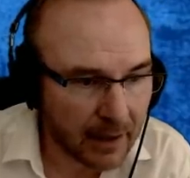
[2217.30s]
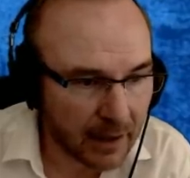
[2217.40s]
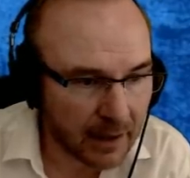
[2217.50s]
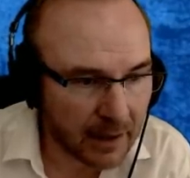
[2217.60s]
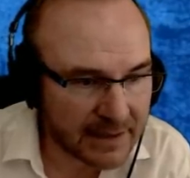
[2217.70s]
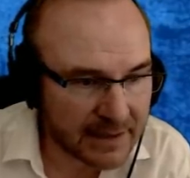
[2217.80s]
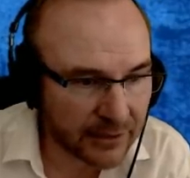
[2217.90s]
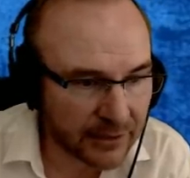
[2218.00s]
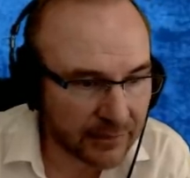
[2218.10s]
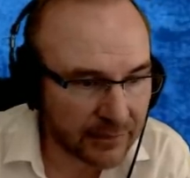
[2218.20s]
uh,
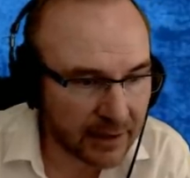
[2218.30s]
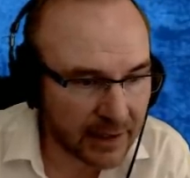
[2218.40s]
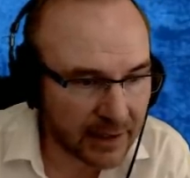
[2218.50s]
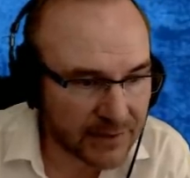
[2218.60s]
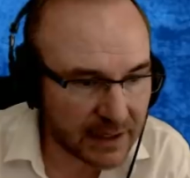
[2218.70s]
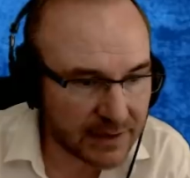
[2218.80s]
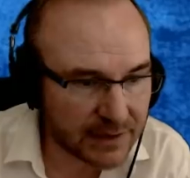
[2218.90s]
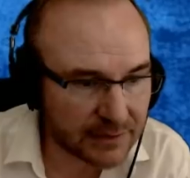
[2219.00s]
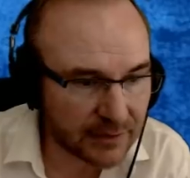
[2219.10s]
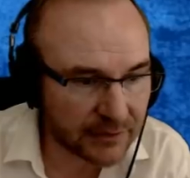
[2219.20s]
Isaiah thirty-five, five,
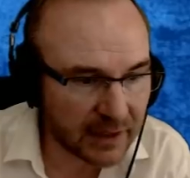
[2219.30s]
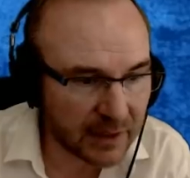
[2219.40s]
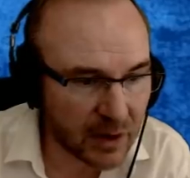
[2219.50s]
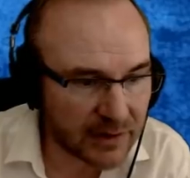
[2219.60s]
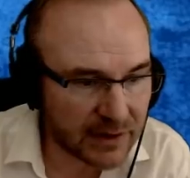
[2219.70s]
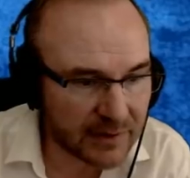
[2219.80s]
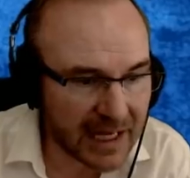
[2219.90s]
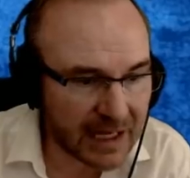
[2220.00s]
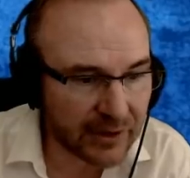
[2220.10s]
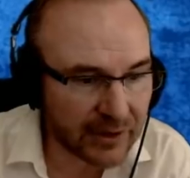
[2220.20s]
six, fulfilling prophecy of
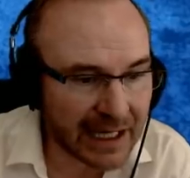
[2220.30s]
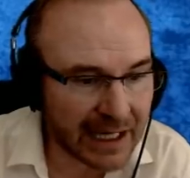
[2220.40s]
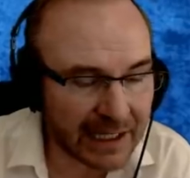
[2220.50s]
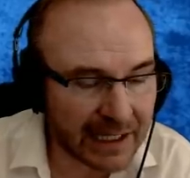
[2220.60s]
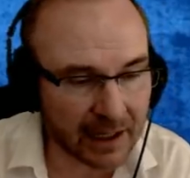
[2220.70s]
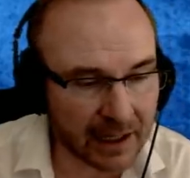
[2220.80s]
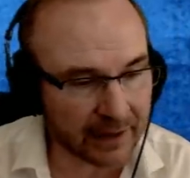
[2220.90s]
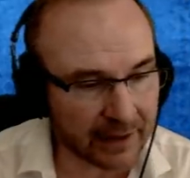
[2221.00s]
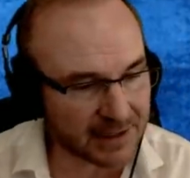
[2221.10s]
Zechariah nine, nine.